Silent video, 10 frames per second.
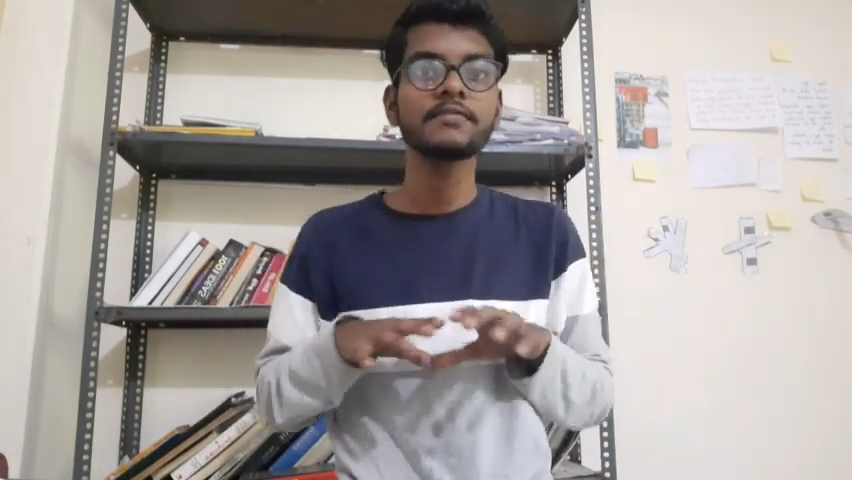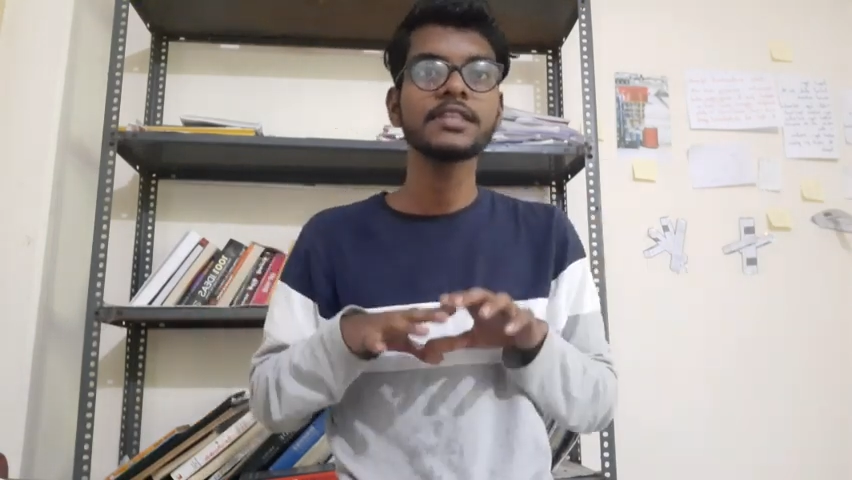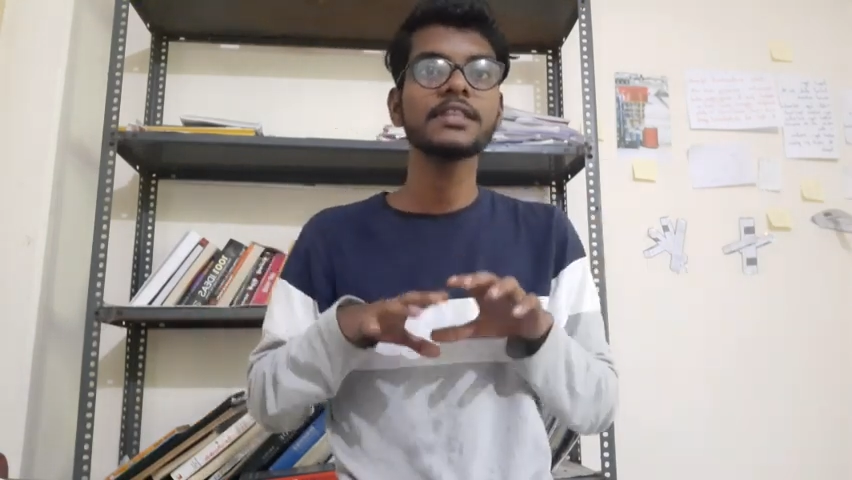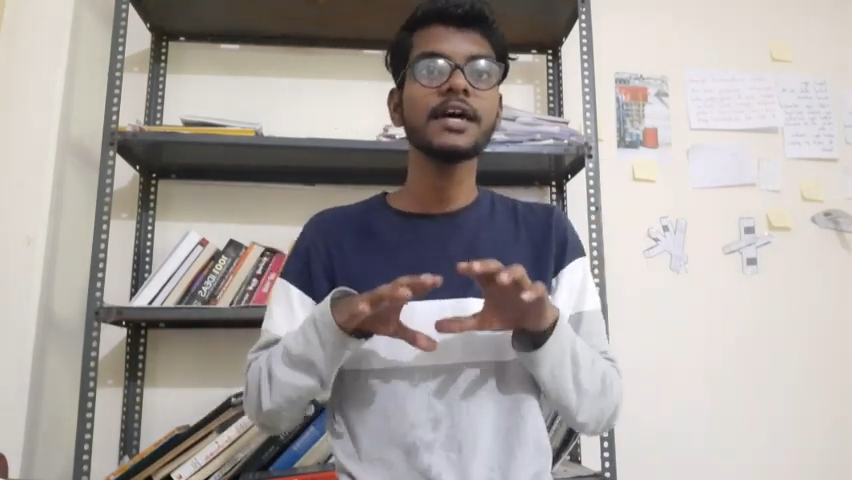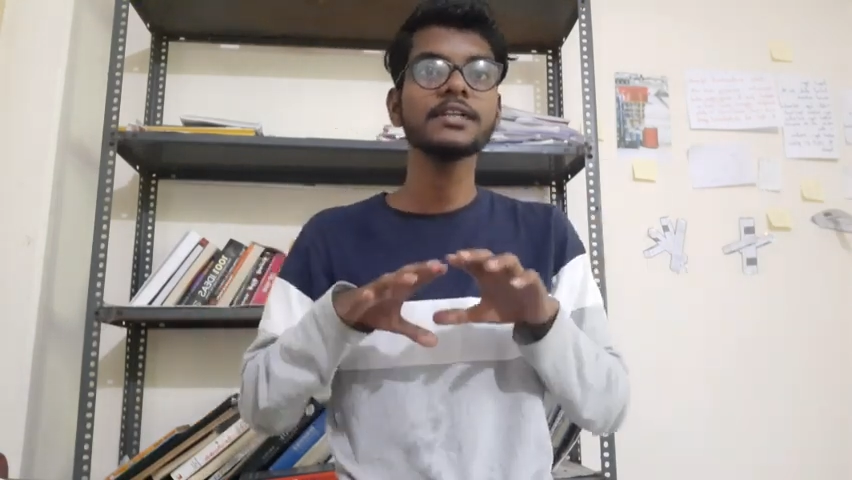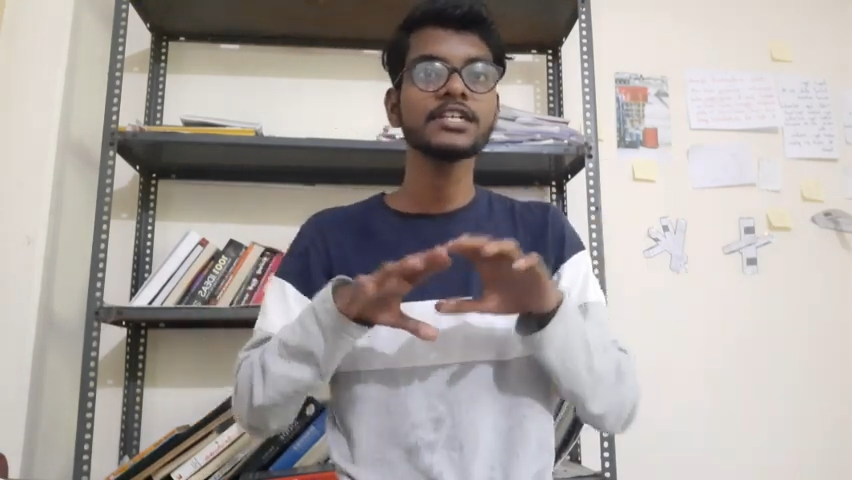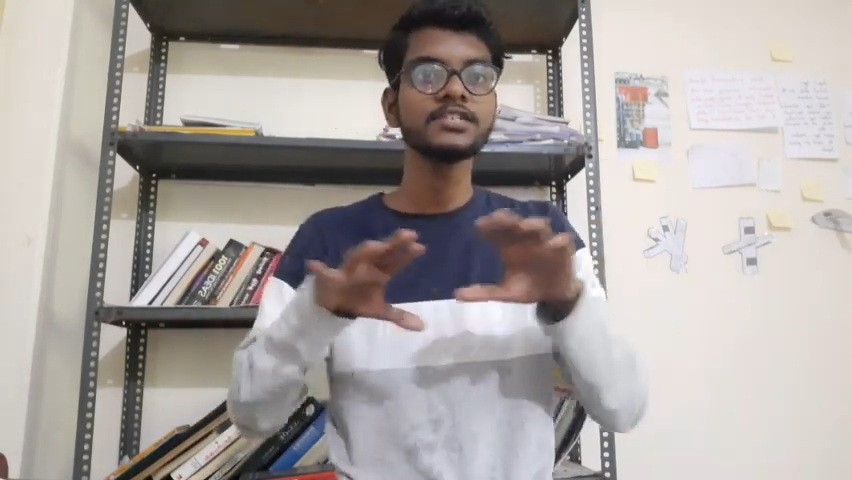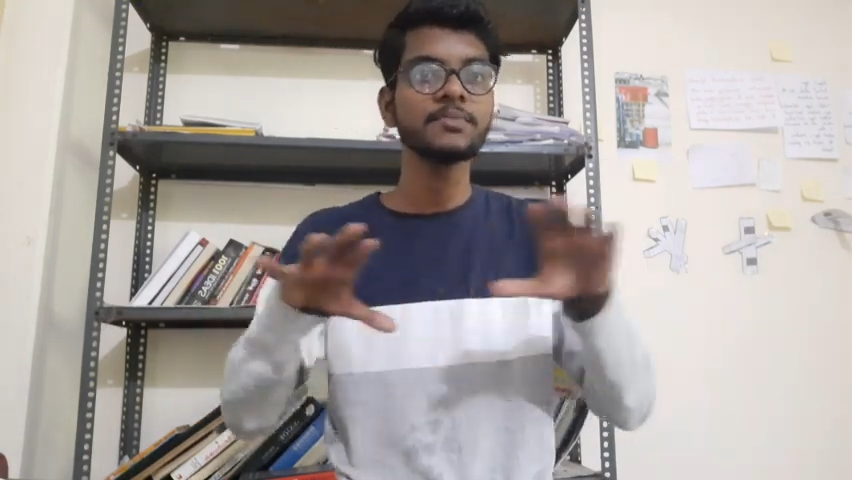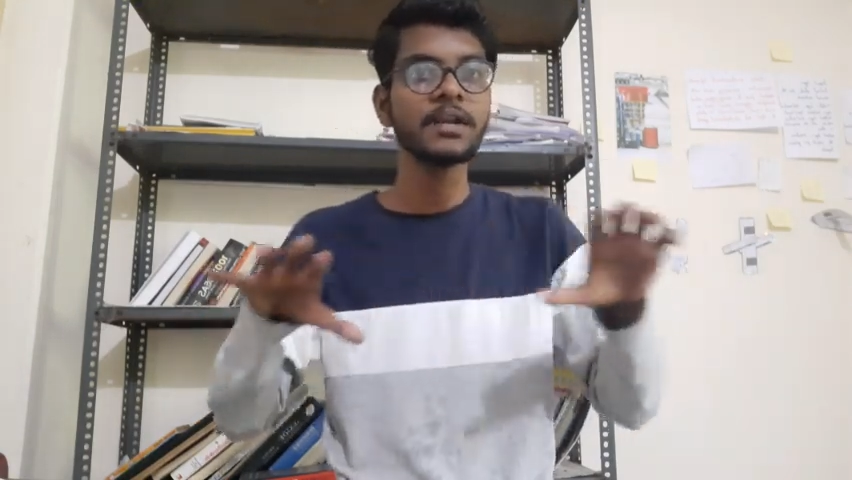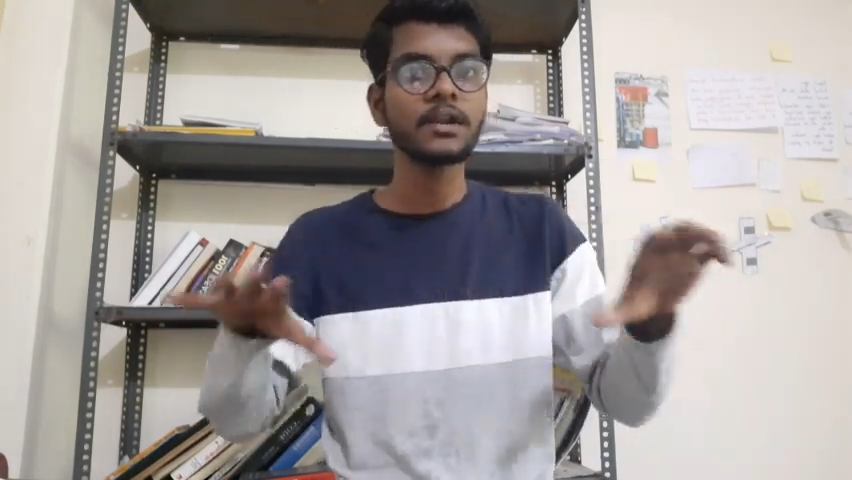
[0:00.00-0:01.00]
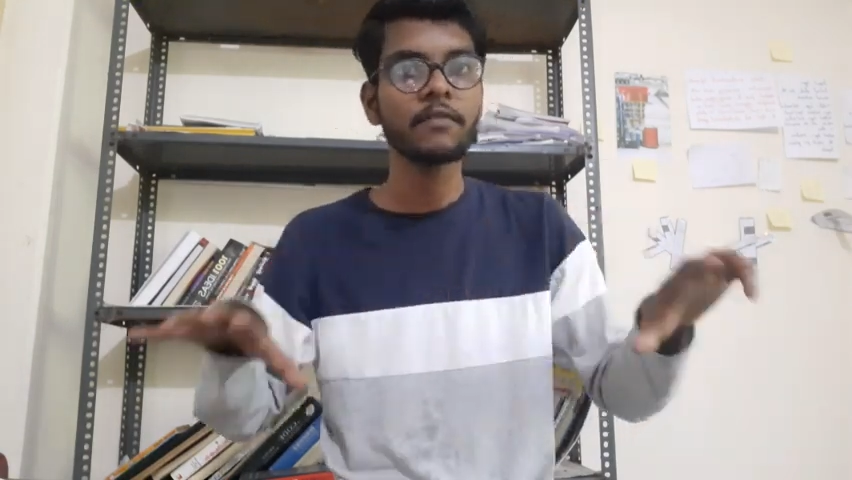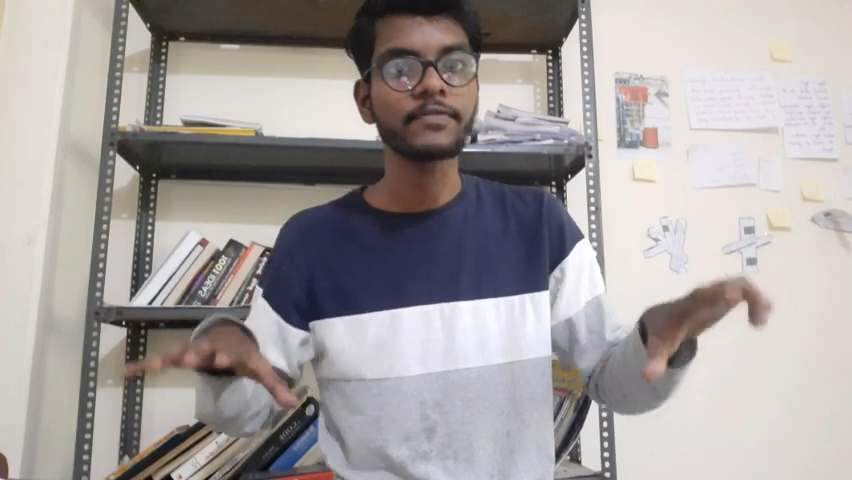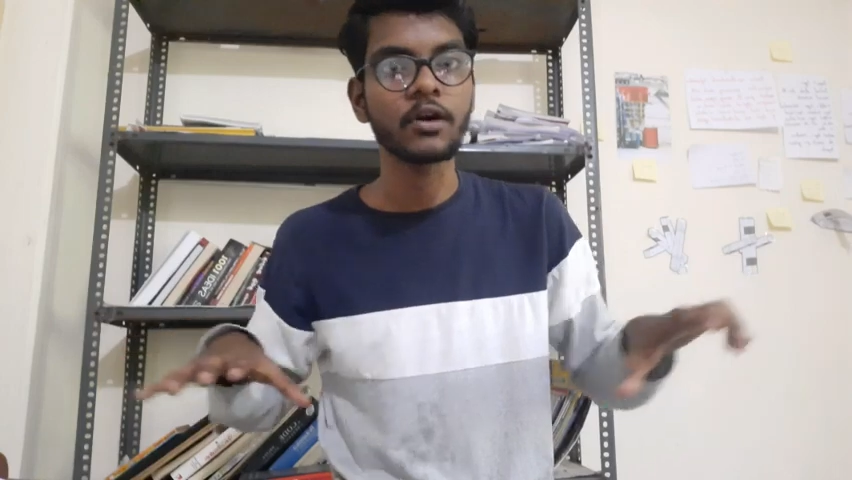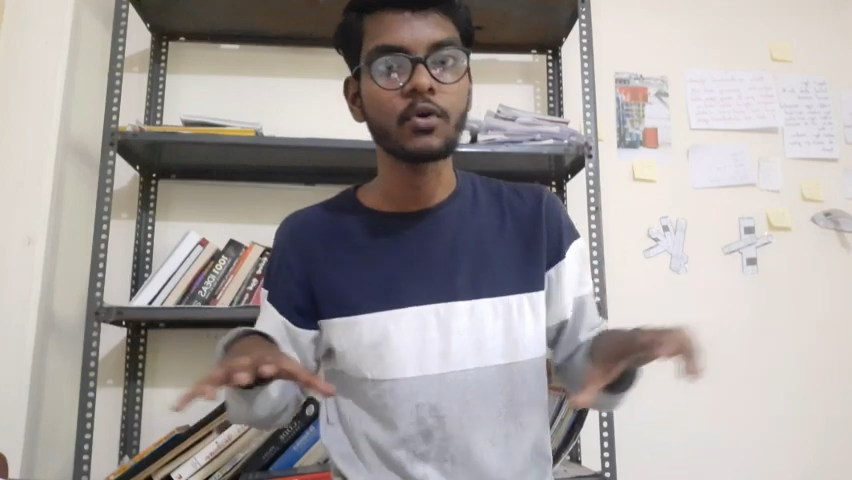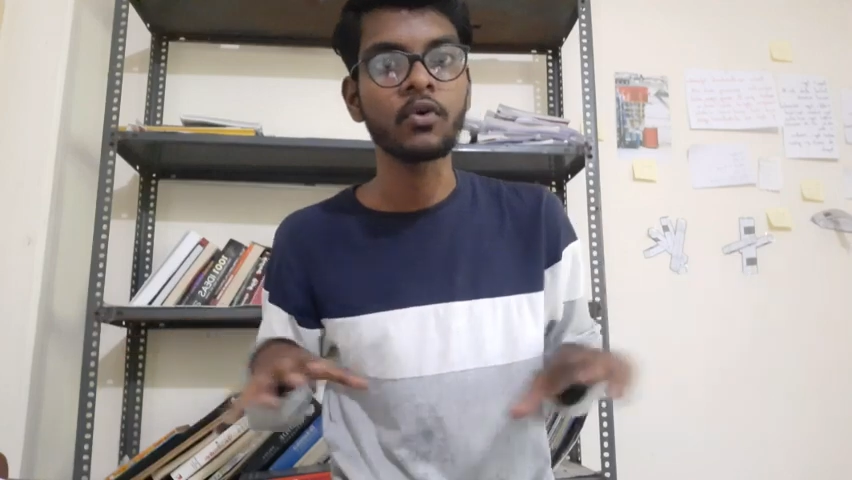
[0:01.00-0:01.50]
with the judgment of
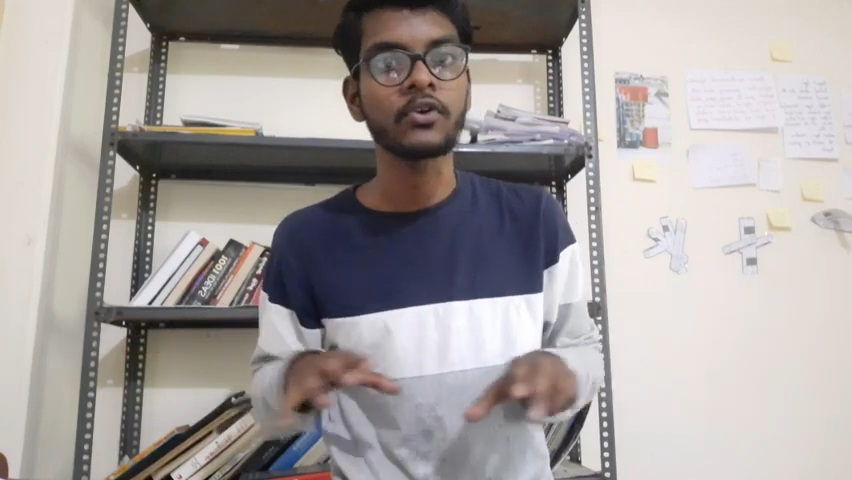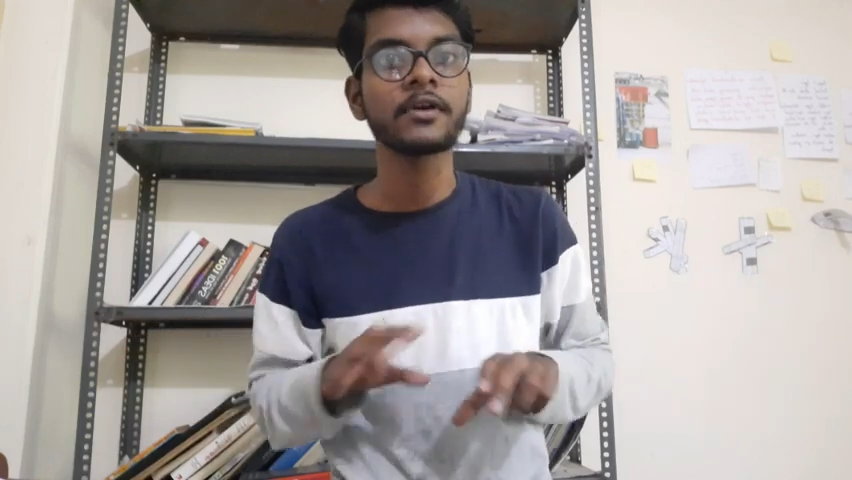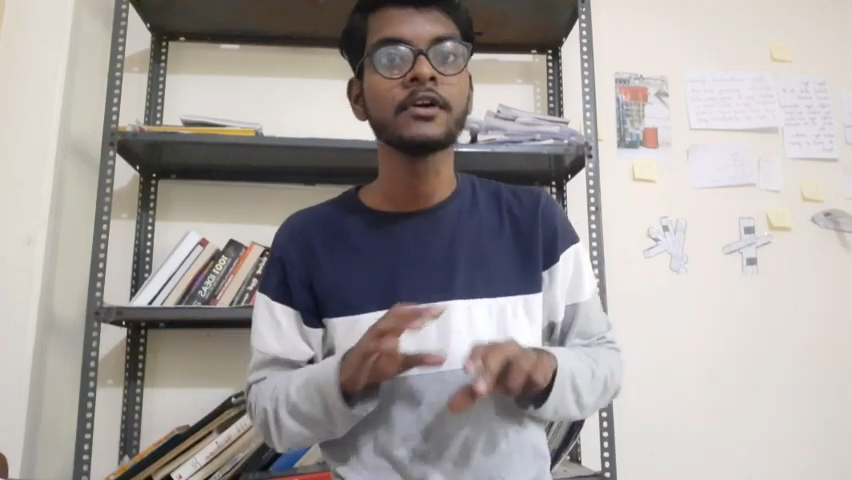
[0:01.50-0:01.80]
the court.